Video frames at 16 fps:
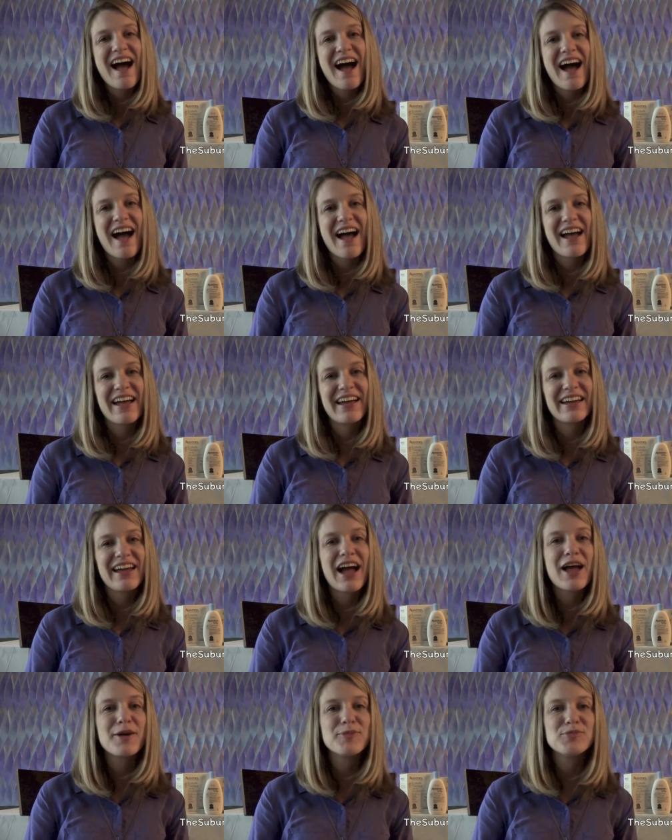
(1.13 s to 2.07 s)
Hi,
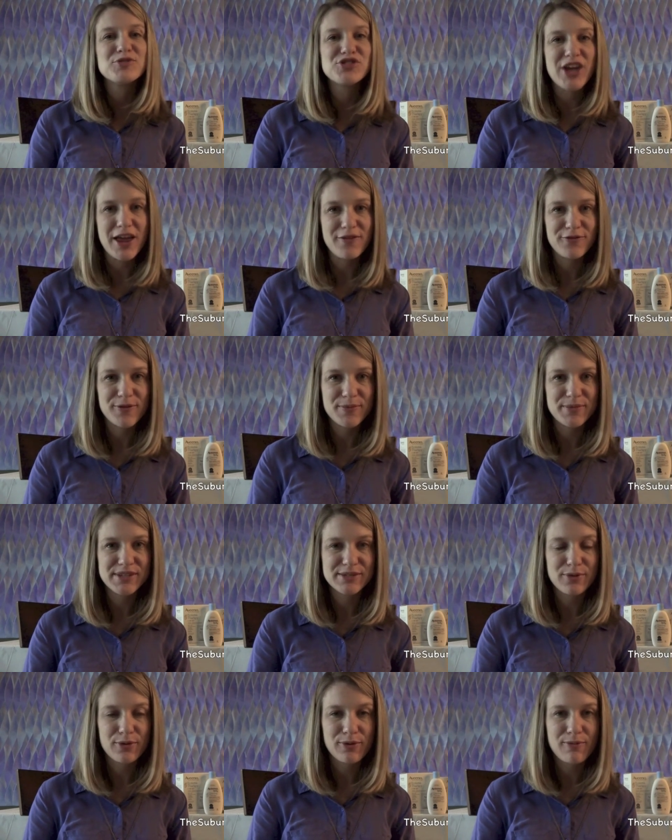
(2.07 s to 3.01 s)
I'm Jen from
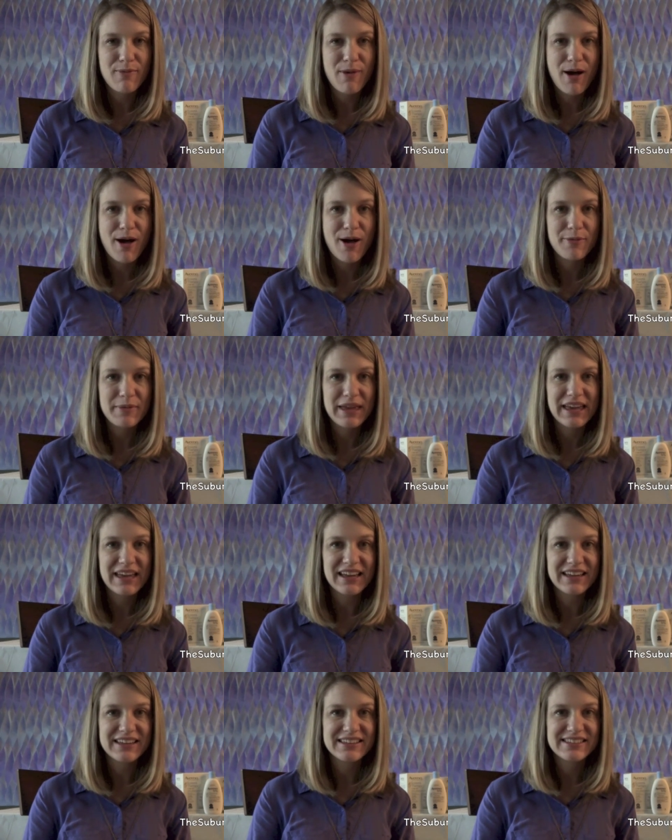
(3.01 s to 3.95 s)
The Suburban Mom,
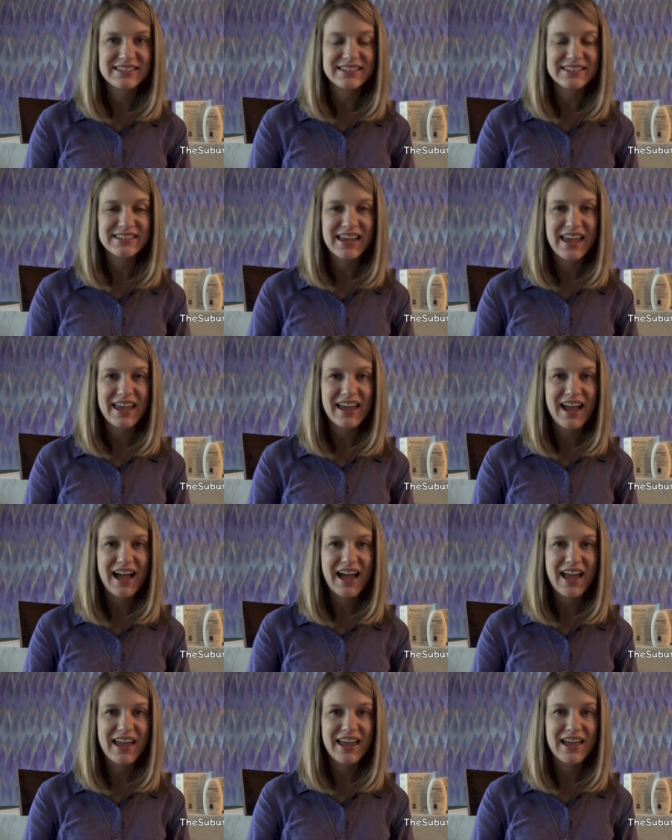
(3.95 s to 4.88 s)
and today
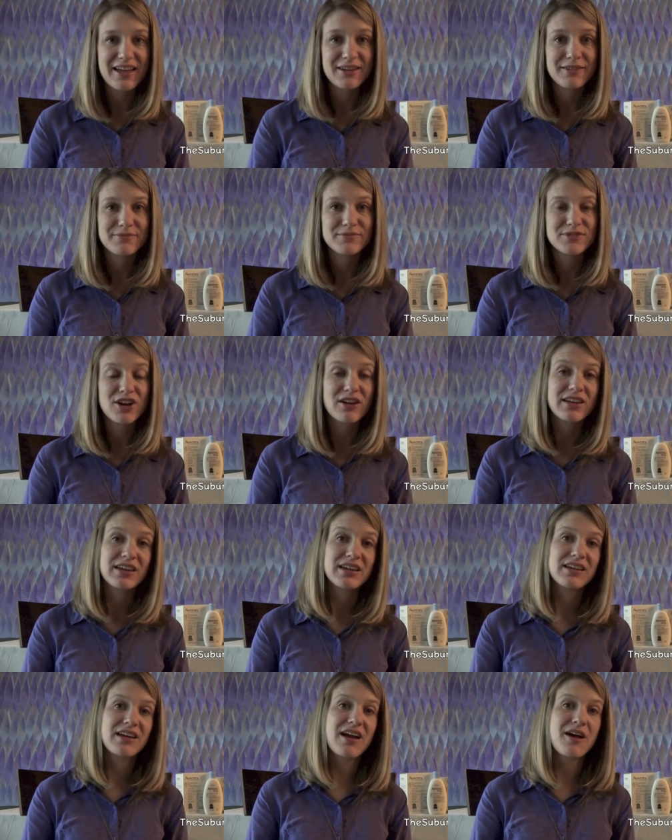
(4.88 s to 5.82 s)
I am
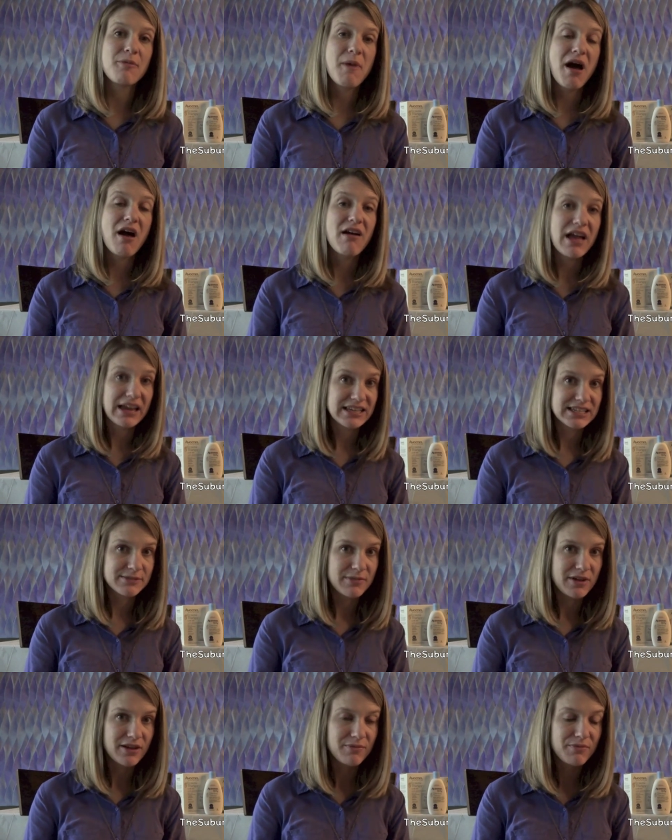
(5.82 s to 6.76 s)
talking about
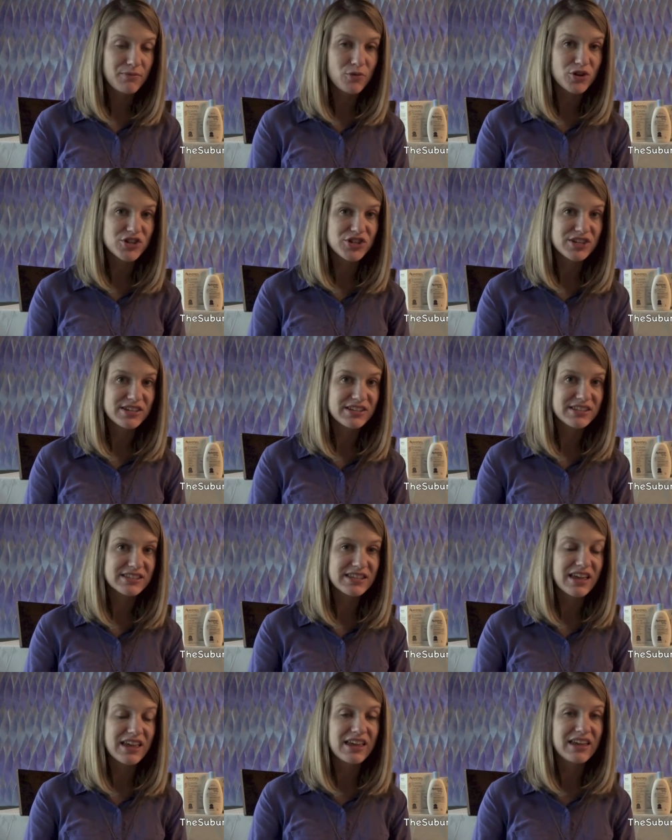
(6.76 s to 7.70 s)
eczema, which
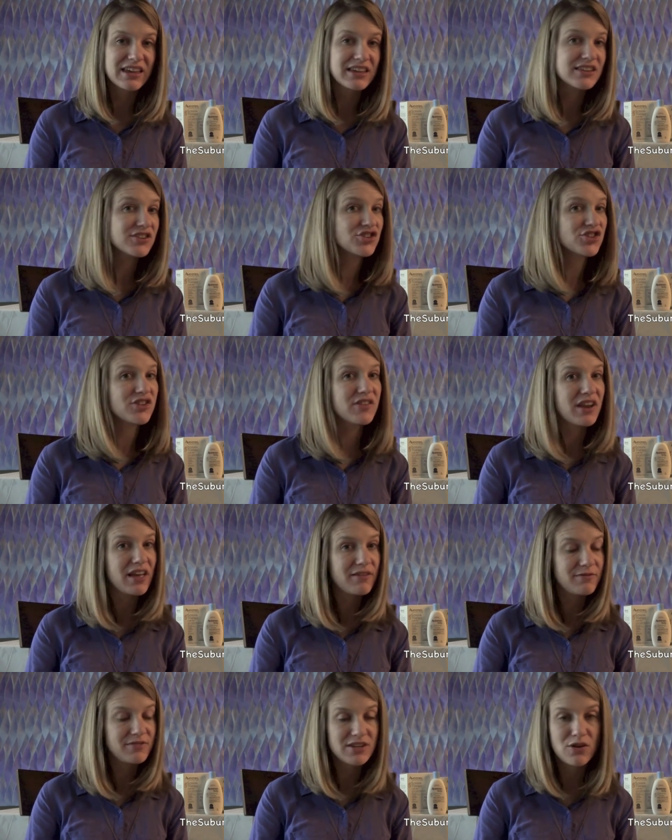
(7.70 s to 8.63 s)
is a condition that
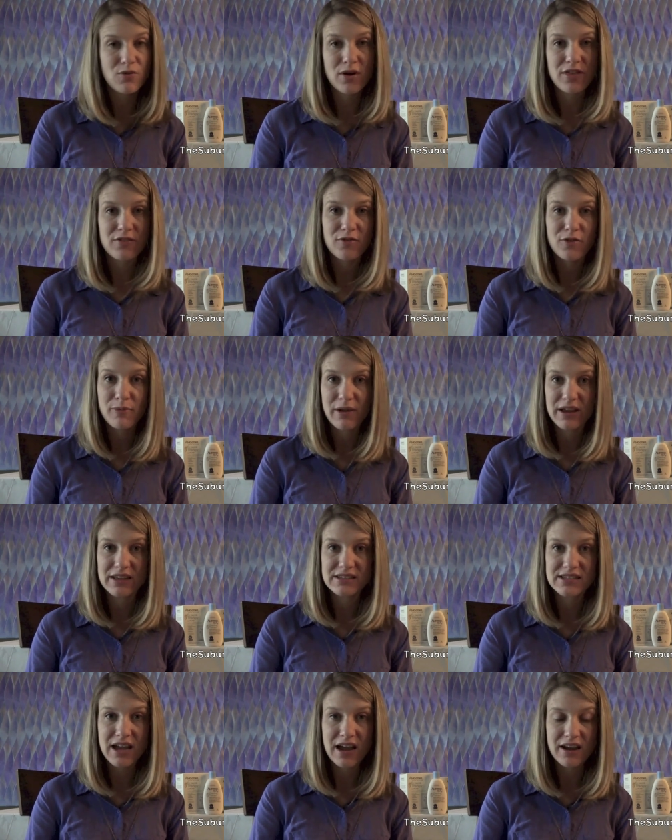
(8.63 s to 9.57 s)
I have dealt with for my
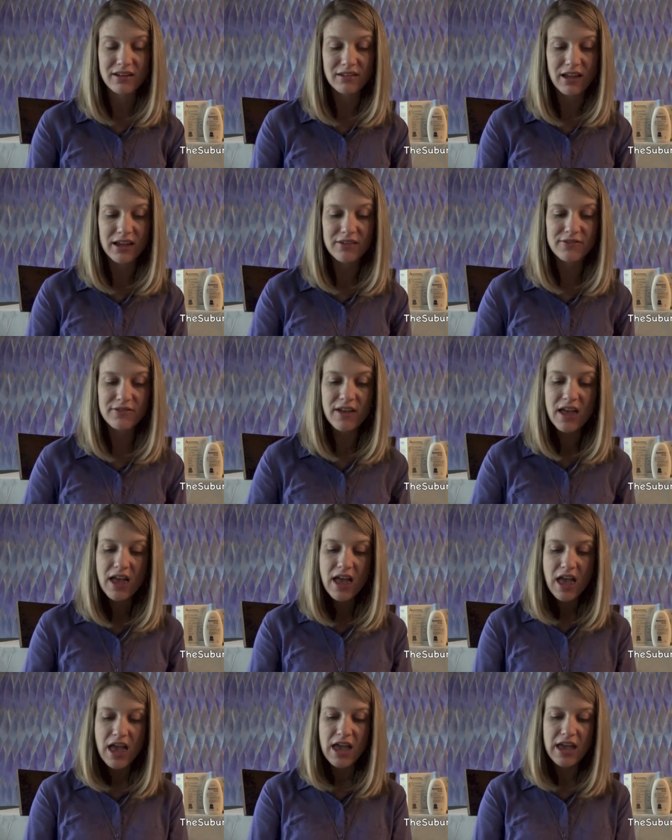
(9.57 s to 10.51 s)
entire
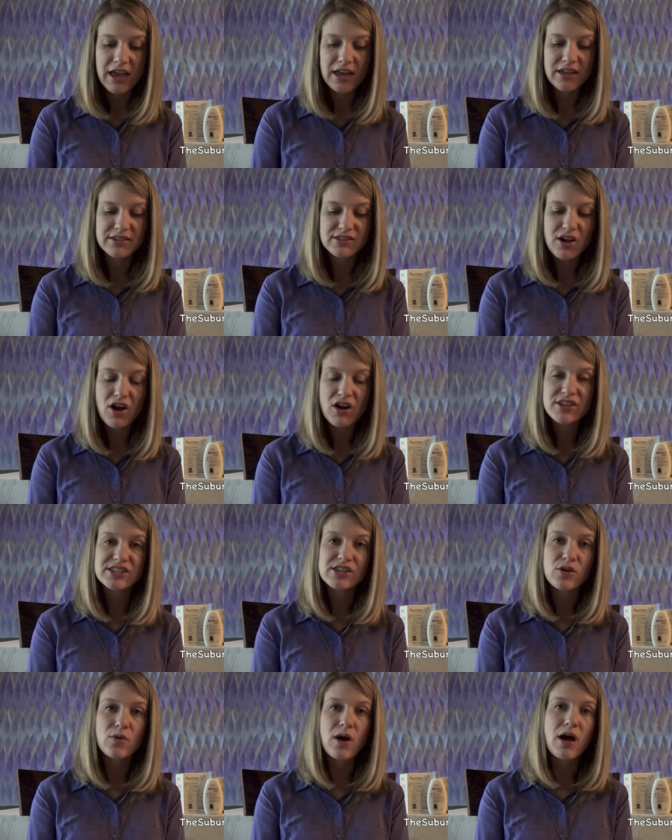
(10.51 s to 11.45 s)
life, and
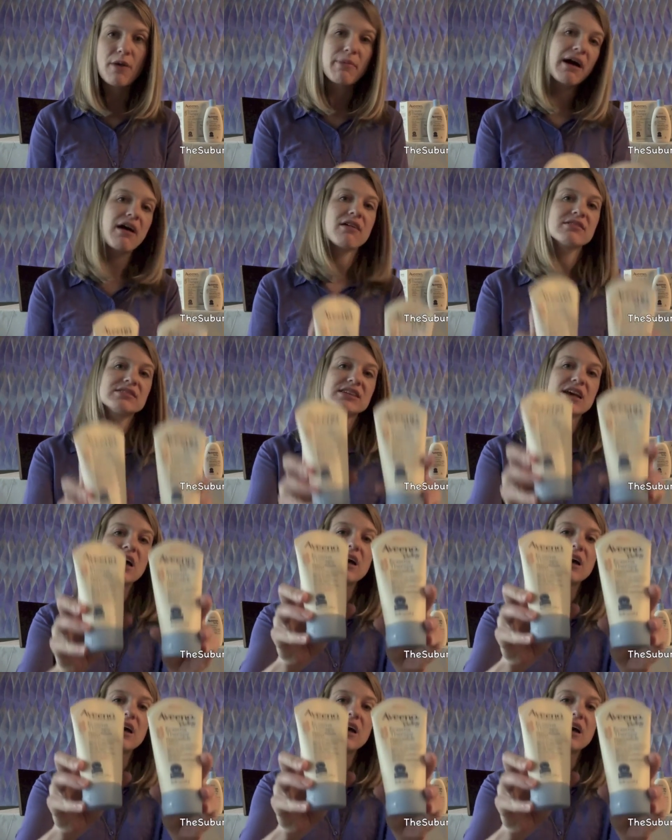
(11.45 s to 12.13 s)
also about